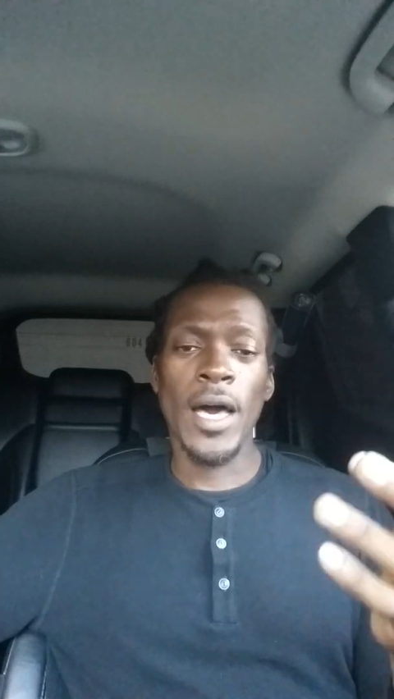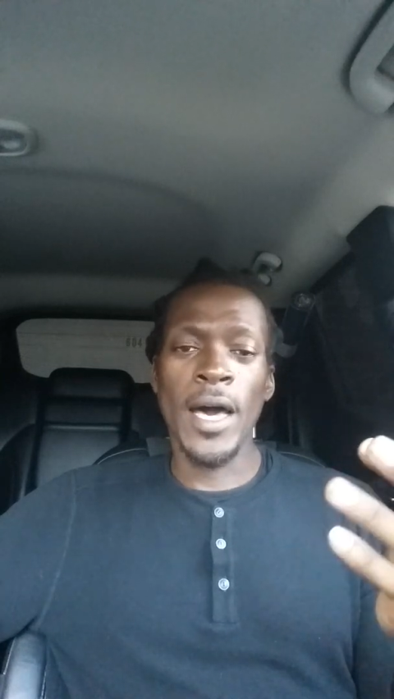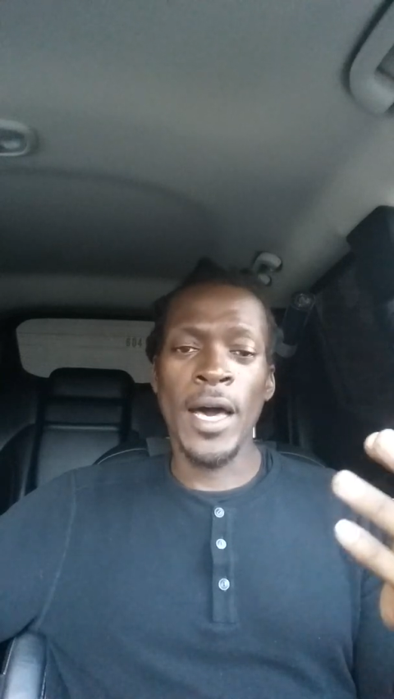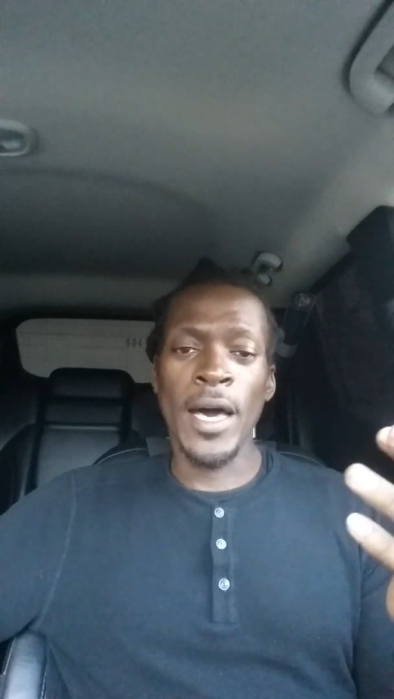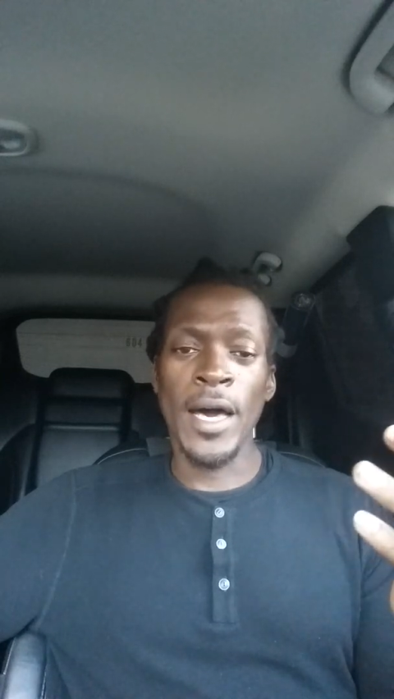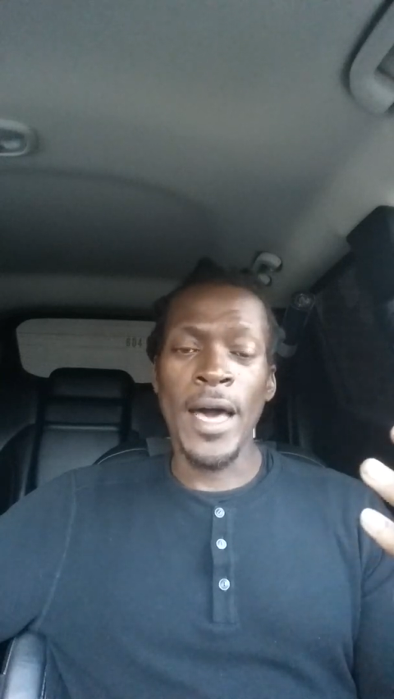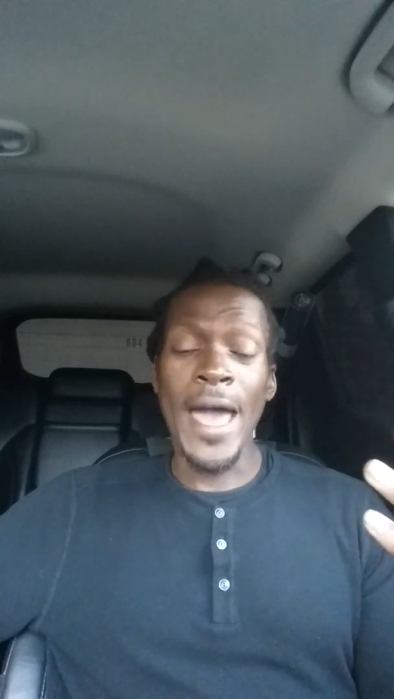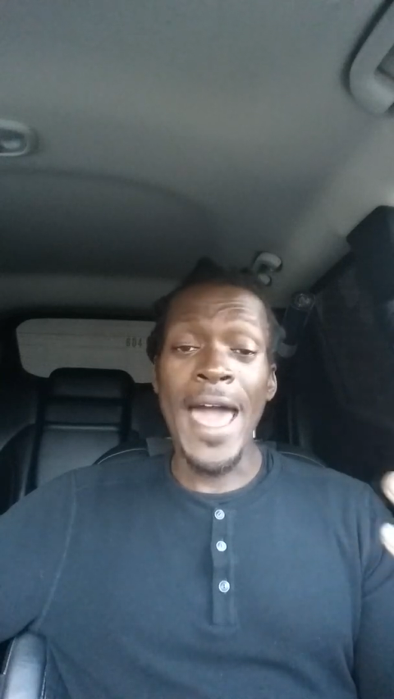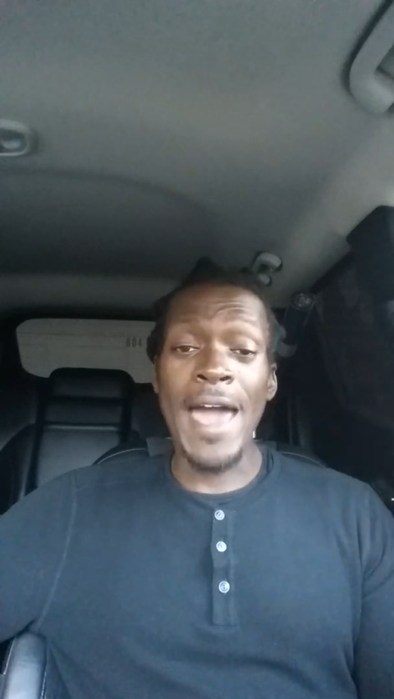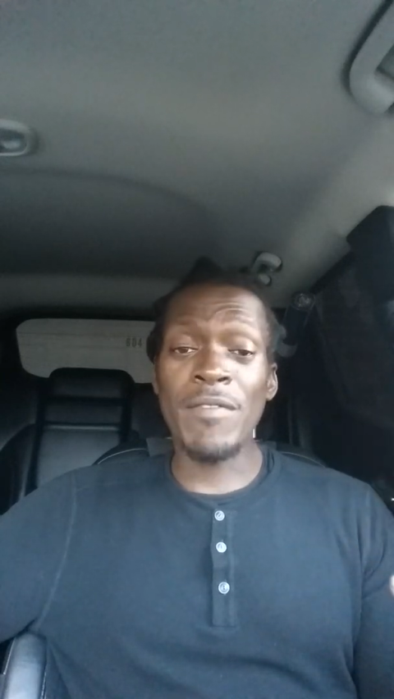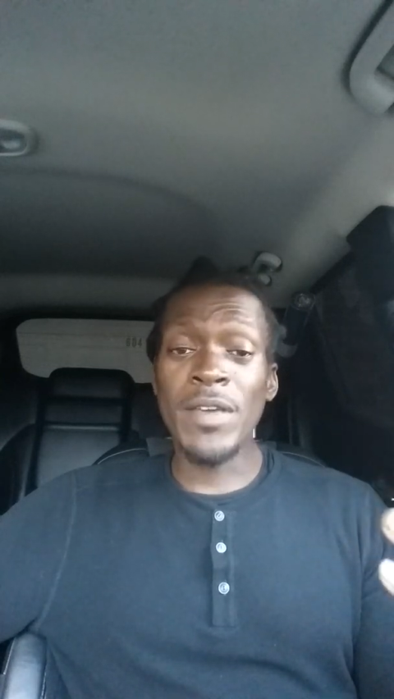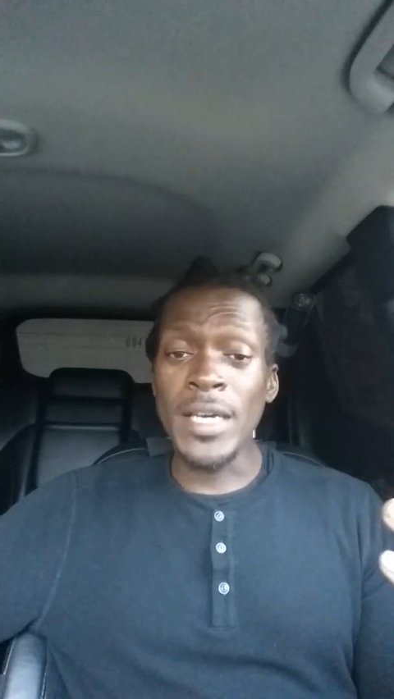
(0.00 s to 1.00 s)

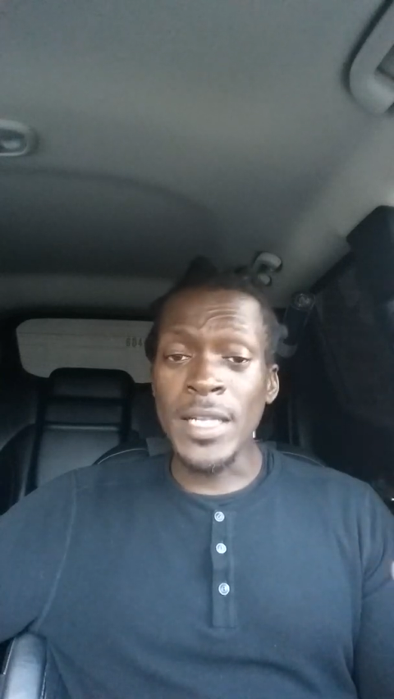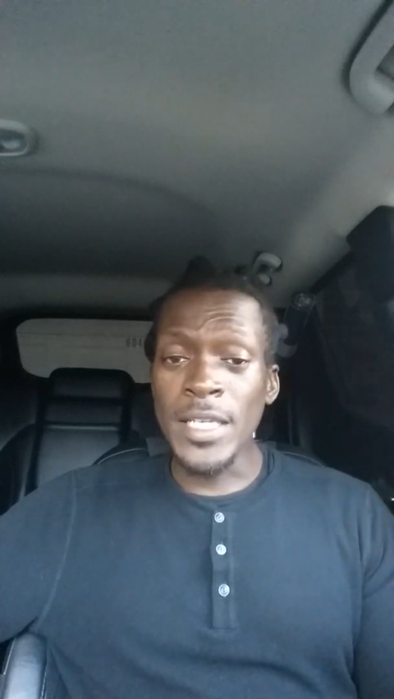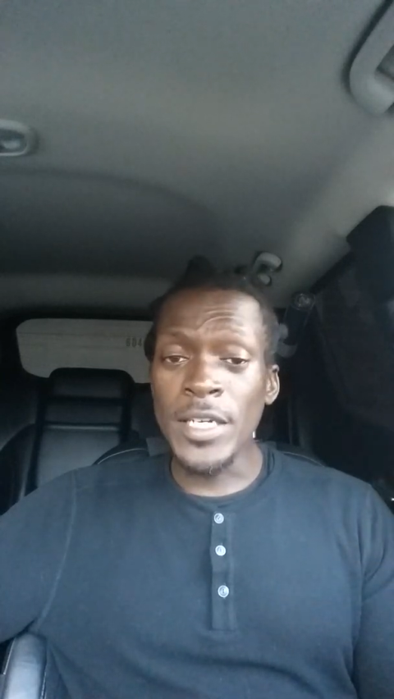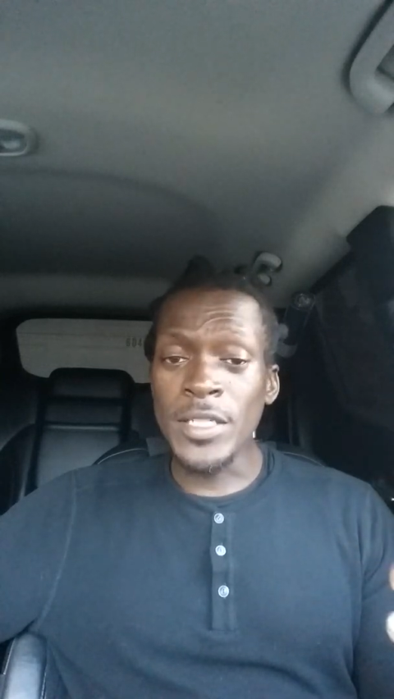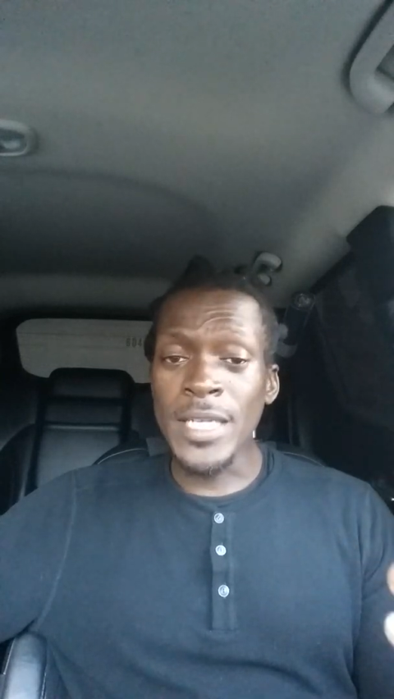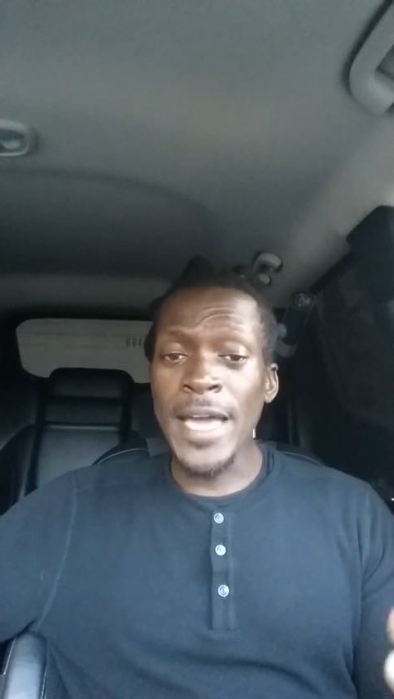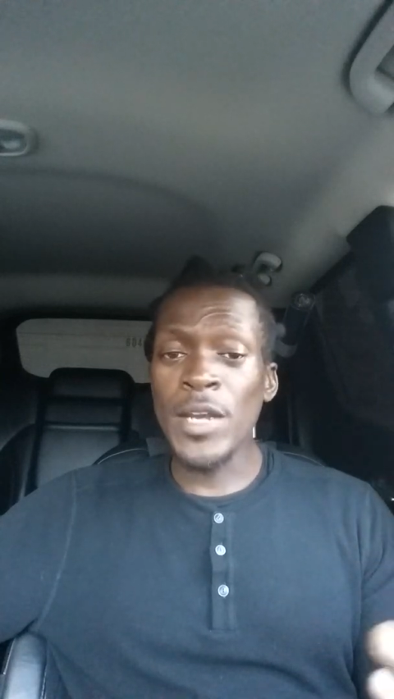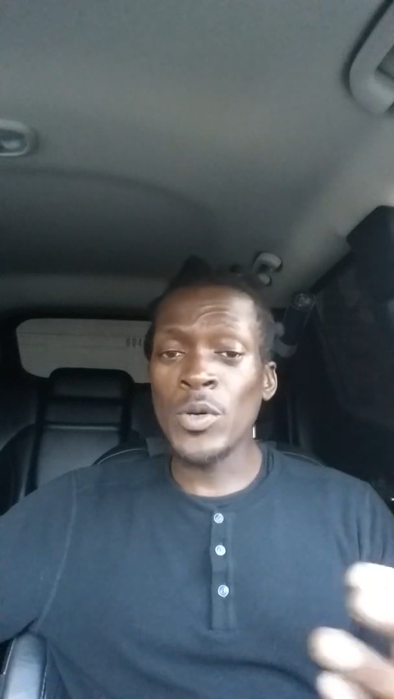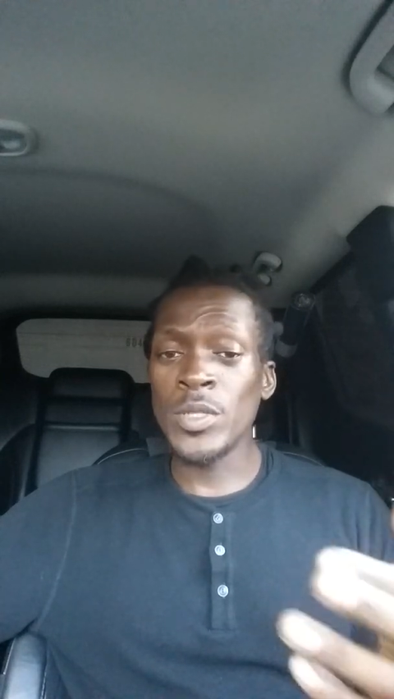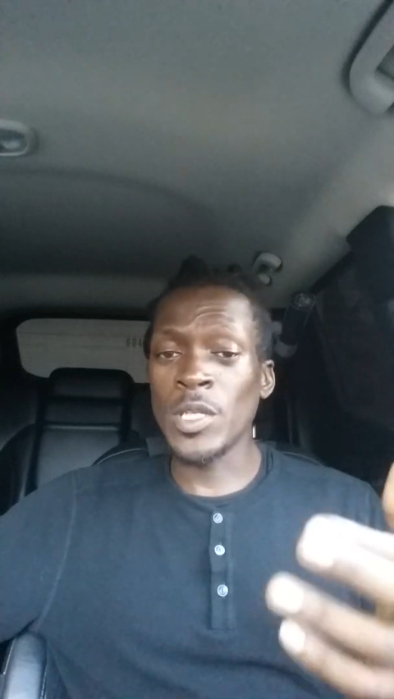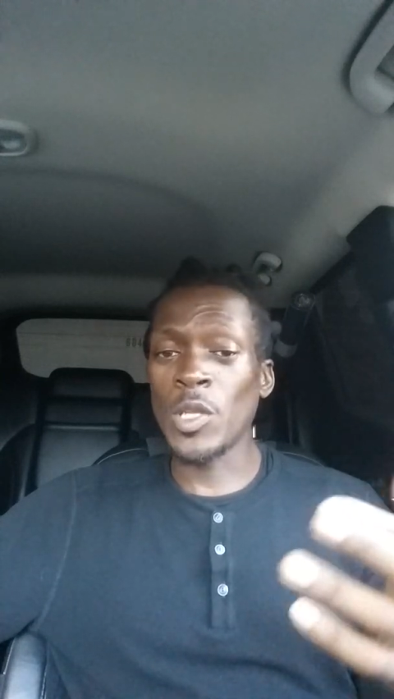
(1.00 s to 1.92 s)
having a clear title is